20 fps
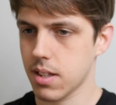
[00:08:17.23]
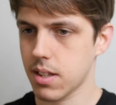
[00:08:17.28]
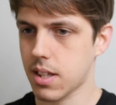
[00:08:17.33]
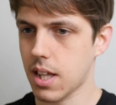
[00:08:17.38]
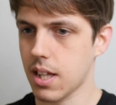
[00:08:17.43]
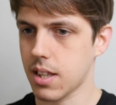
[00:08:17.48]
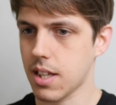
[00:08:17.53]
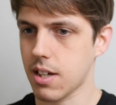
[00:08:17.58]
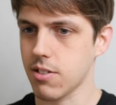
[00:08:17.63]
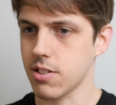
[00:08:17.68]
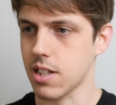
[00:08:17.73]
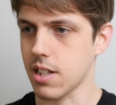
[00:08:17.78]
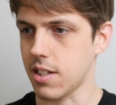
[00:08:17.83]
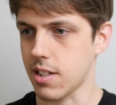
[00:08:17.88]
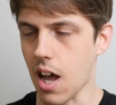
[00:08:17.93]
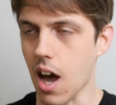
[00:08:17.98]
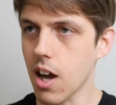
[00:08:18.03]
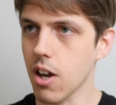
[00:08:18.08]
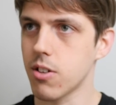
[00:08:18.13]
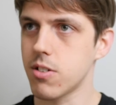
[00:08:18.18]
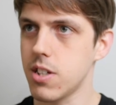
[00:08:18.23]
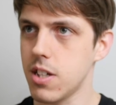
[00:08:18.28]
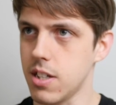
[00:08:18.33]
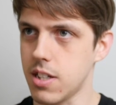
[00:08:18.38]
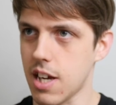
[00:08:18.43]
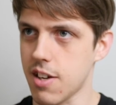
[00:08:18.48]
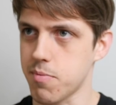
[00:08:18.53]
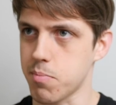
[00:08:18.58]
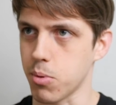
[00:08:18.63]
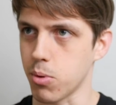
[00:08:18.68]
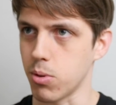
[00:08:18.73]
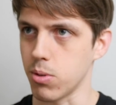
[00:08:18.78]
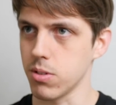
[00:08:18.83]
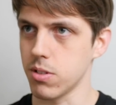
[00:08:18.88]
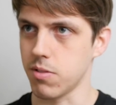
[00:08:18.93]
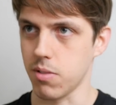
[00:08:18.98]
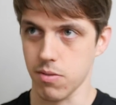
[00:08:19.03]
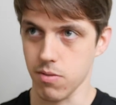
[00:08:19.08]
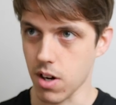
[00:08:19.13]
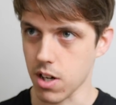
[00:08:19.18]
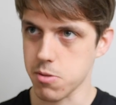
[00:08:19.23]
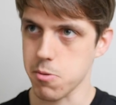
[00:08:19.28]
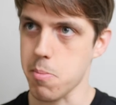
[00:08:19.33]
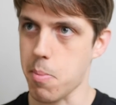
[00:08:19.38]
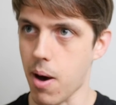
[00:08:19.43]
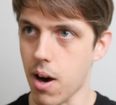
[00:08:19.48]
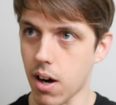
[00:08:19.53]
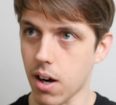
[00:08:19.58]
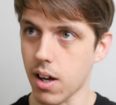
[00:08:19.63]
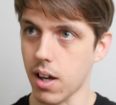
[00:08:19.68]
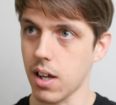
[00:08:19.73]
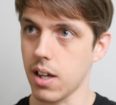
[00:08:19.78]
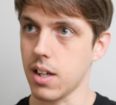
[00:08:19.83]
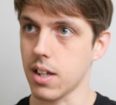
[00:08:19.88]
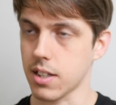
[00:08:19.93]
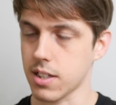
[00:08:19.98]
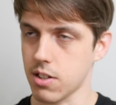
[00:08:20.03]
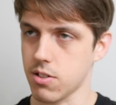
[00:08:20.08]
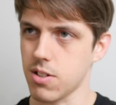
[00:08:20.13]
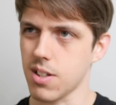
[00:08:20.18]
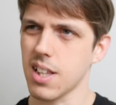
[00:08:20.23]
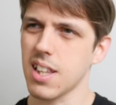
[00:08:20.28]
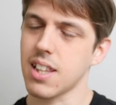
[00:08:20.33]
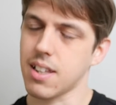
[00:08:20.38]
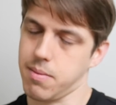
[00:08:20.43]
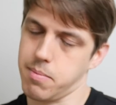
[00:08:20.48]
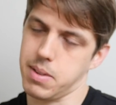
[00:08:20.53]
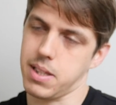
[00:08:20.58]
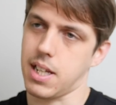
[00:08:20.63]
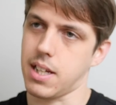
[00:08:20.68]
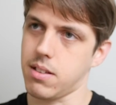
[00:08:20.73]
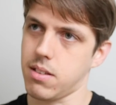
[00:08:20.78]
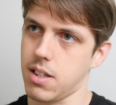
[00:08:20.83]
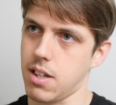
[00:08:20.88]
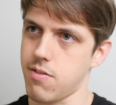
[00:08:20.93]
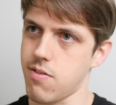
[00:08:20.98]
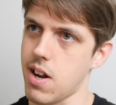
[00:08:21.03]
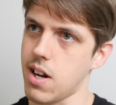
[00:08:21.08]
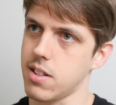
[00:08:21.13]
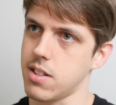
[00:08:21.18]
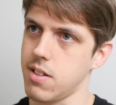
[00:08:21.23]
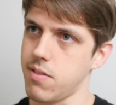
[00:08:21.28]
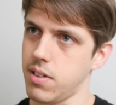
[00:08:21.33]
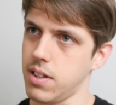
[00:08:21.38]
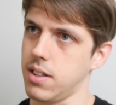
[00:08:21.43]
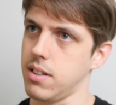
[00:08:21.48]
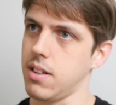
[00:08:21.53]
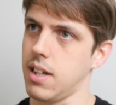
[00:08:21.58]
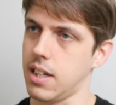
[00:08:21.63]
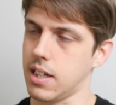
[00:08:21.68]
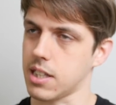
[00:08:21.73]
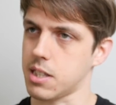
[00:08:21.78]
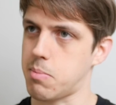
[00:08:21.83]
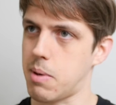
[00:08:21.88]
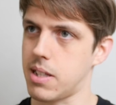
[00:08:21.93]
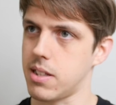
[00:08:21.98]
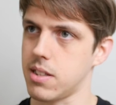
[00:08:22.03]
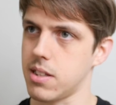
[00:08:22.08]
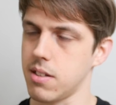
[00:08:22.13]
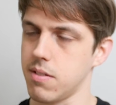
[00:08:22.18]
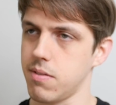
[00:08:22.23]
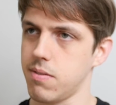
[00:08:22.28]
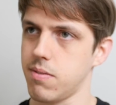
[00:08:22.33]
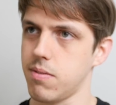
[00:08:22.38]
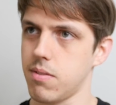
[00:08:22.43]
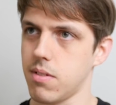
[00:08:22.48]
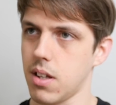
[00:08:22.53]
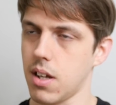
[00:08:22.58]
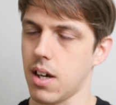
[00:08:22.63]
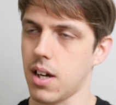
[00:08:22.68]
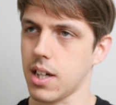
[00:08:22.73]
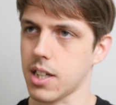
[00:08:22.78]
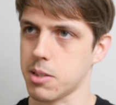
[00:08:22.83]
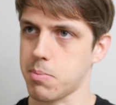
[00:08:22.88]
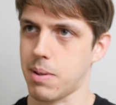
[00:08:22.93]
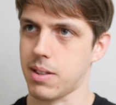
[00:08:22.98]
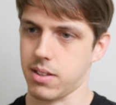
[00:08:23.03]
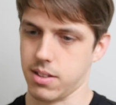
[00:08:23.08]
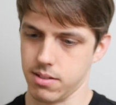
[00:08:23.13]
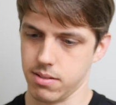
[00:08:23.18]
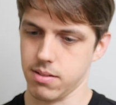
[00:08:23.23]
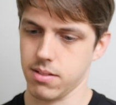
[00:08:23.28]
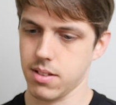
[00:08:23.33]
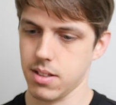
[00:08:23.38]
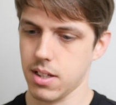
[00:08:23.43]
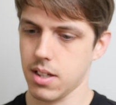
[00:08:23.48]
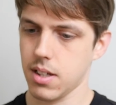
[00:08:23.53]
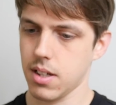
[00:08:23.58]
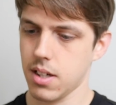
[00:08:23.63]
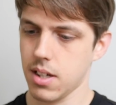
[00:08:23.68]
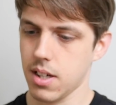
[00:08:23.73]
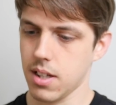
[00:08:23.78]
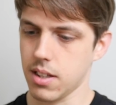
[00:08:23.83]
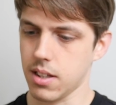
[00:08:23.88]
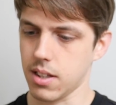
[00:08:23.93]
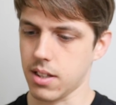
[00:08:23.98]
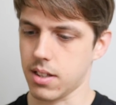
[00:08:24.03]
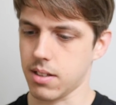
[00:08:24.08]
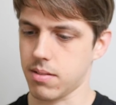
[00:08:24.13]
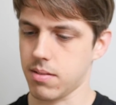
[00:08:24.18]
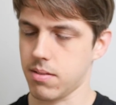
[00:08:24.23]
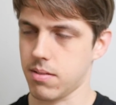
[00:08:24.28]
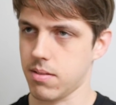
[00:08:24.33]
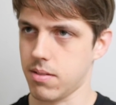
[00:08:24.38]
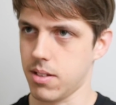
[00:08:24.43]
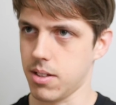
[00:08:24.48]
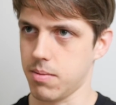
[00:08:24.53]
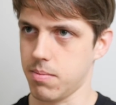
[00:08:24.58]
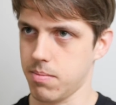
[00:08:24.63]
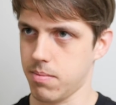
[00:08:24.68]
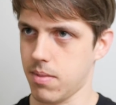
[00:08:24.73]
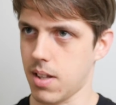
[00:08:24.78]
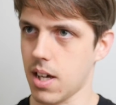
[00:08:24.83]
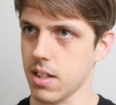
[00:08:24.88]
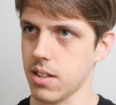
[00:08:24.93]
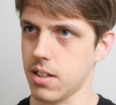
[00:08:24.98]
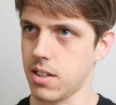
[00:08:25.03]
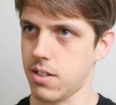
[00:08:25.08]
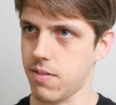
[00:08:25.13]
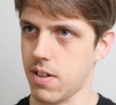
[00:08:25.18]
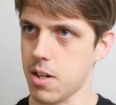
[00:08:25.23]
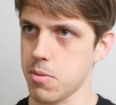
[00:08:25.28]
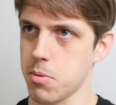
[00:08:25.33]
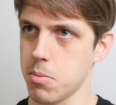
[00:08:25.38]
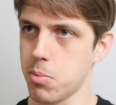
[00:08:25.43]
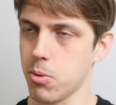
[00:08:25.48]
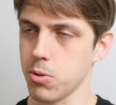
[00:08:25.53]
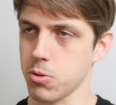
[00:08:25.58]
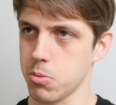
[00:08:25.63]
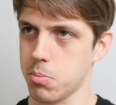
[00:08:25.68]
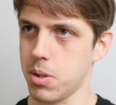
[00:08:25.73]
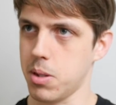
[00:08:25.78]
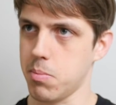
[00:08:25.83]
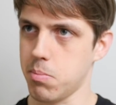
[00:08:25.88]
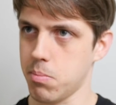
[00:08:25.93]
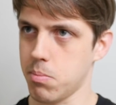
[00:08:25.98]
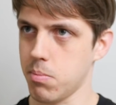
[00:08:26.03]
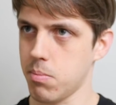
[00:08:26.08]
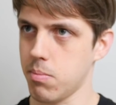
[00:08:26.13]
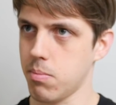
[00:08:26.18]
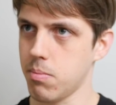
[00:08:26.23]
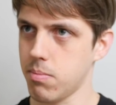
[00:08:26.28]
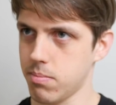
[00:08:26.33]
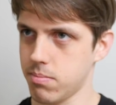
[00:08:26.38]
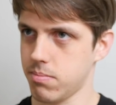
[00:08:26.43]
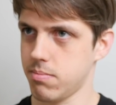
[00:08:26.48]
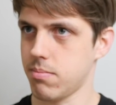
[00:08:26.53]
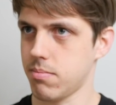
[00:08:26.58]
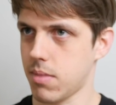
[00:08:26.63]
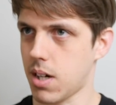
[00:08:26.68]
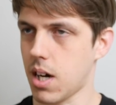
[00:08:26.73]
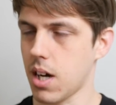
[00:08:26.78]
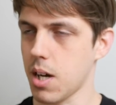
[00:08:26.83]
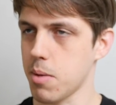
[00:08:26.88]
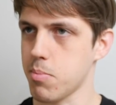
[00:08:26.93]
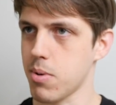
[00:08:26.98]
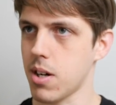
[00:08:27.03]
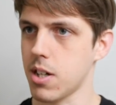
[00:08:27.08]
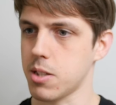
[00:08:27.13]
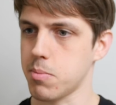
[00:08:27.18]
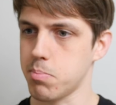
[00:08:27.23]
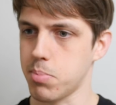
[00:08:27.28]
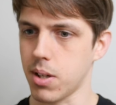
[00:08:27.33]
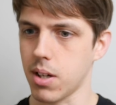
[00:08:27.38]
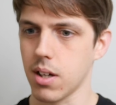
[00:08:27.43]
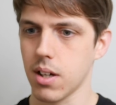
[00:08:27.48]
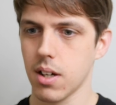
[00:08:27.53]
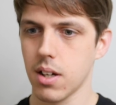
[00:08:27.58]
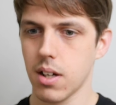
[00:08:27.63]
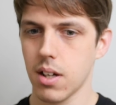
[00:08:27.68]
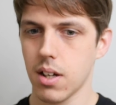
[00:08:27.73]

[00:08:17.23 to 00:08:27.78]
There's IoT dev boards like Raspberry Pi, etc. I mean, they're relatively inexpensive. I expect that the other developer boards will be higher priced, but